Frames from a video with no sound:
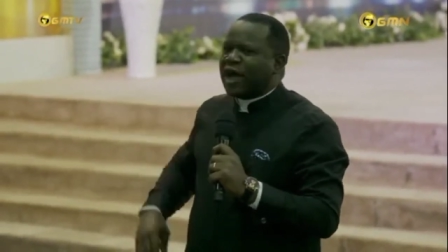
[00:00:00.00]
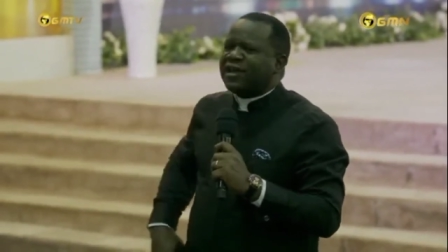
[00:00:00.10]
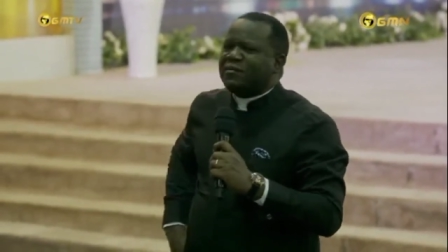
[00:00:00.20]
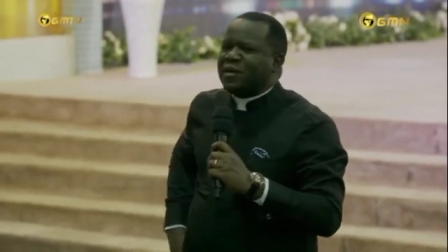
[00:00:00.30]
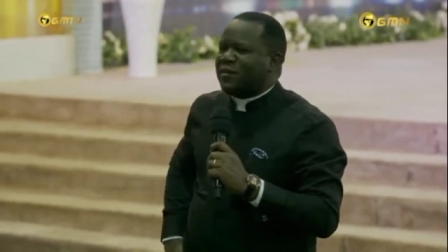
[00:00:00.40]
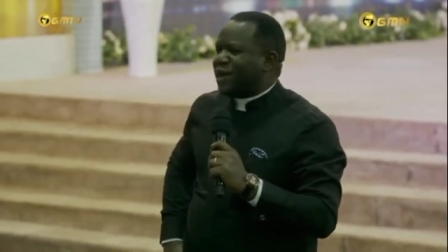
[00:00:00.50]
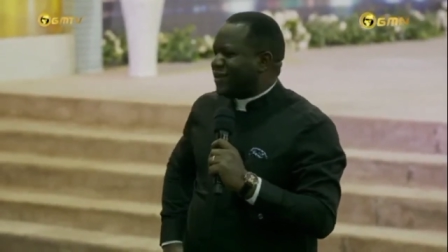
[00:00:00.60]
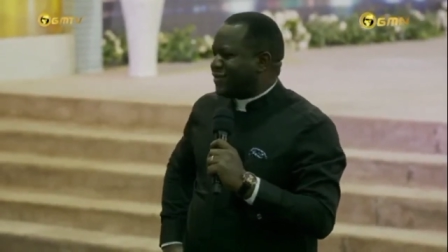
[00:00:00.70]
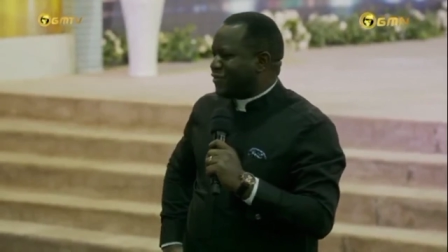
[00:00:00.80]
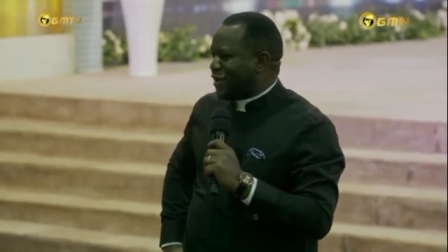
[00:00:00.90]
remembered.
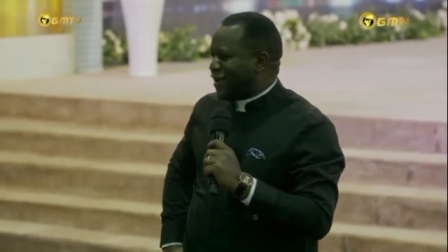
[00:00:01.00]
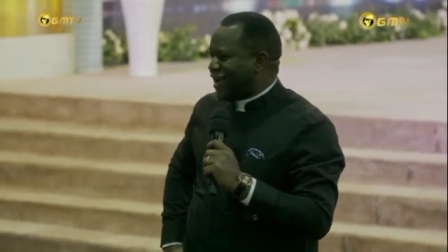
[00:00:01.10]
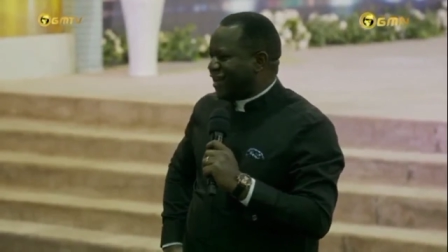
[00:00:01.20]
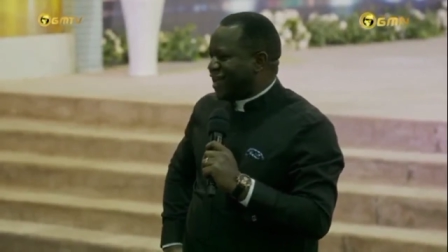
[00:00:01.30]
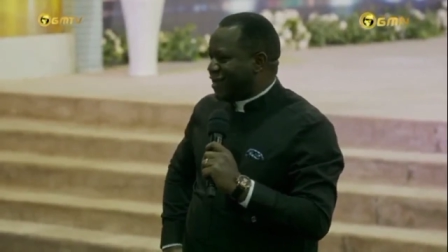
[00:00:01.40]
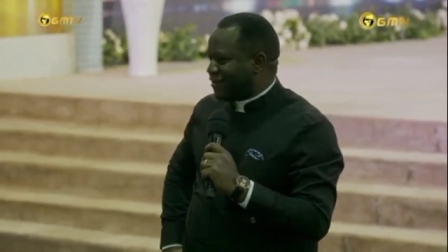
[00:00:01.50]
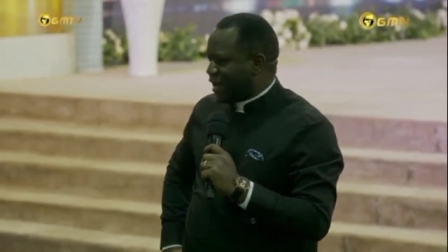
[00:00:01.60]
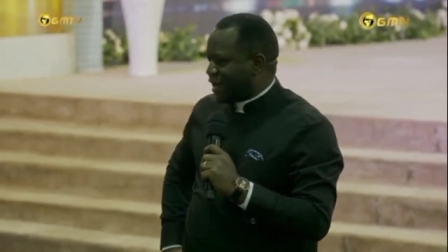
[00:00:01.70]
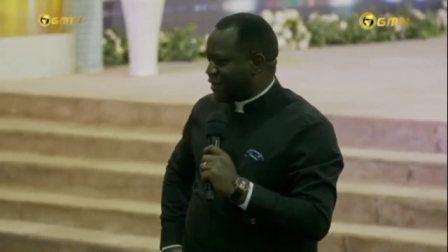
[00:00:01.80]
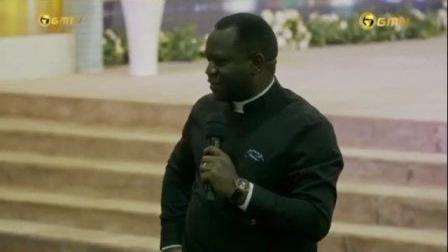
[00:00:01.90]
So I, I now
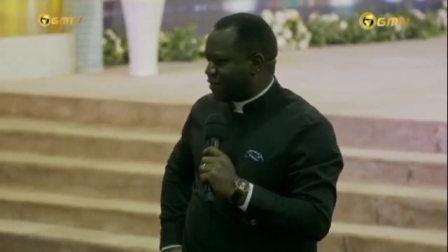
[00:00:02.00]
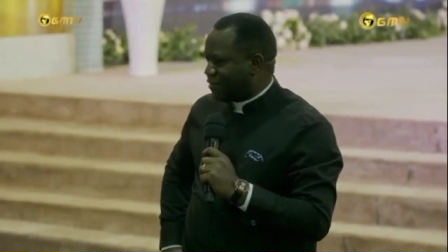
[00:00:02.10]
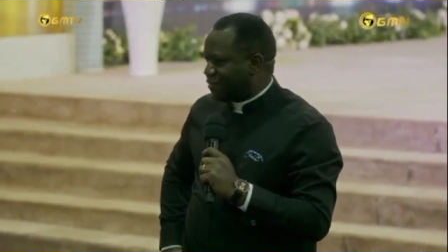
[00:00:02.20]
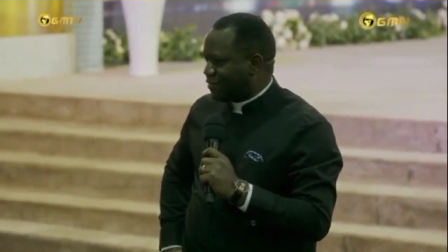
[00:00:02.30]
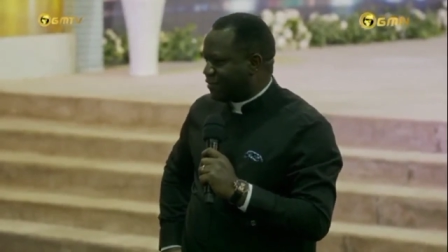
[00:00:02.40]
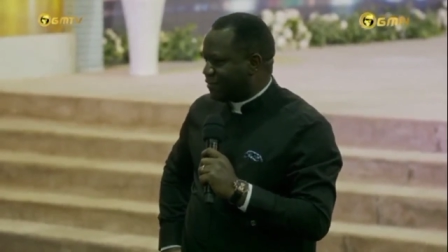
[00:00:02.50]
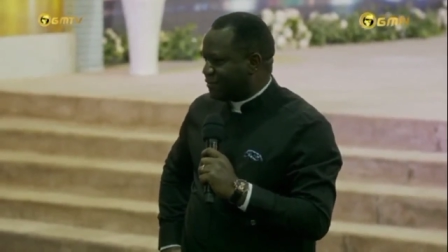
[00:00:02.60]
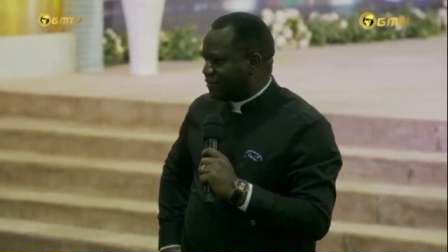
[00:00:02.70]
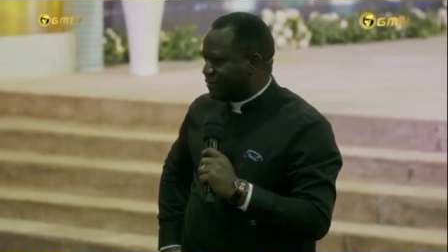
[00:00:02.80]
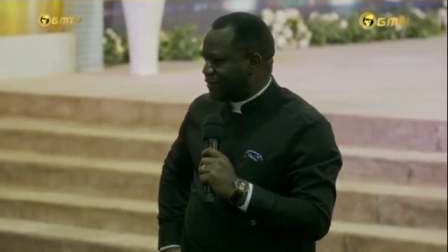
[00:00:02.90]
relax.
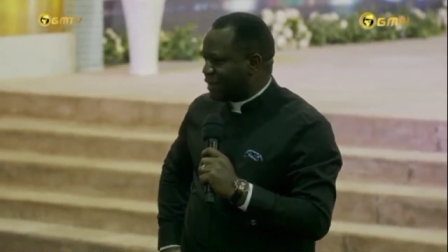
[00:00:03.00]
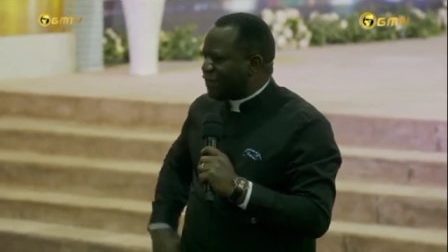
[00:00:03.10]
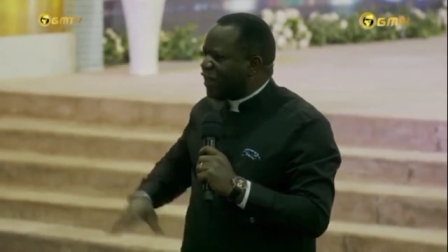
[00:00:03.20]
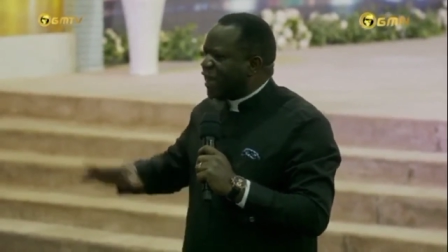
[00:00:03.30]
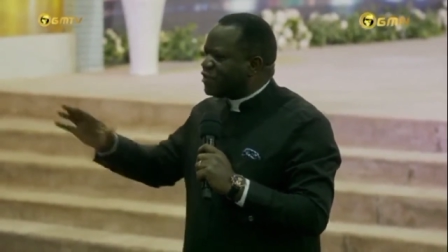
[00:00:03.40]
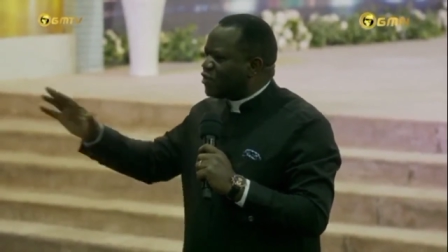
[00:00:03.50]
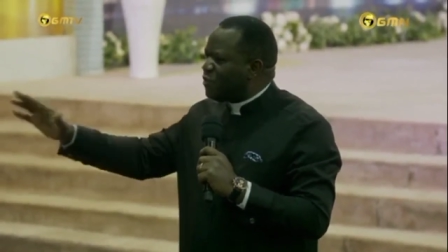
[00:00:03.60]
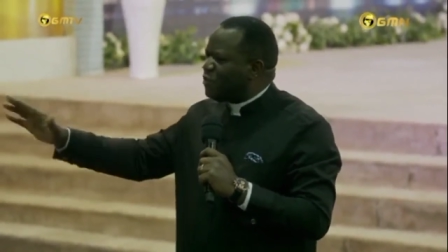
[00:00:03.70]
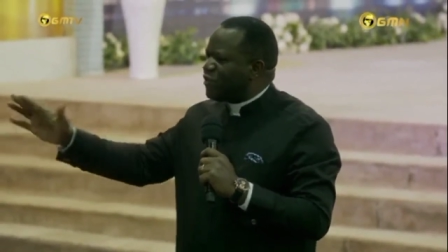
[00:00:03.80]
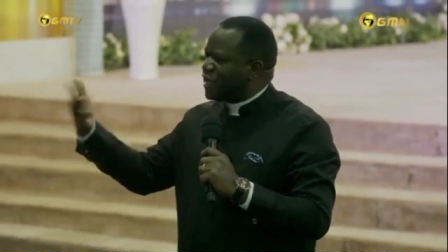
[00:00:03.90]
Revelation
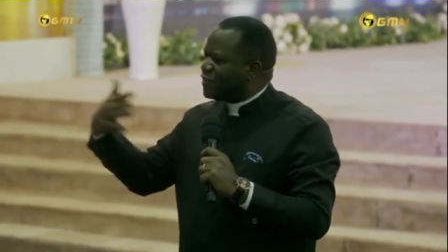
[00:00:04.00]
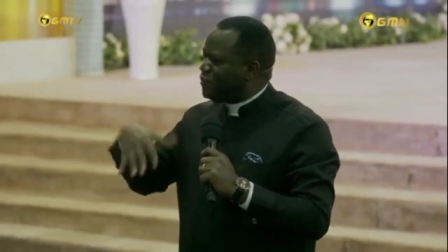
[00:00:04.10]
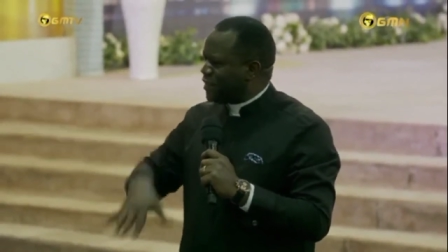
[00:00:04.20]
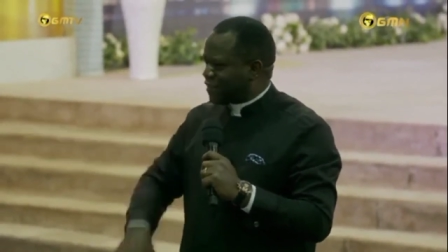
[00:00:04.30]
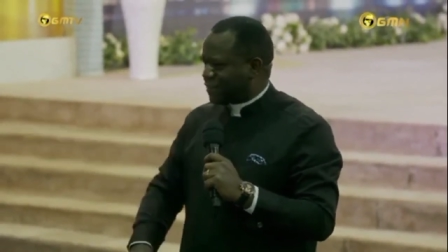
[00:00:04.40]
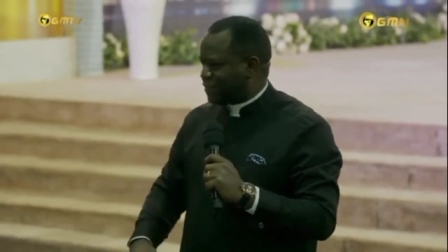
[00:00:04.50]
brings peace.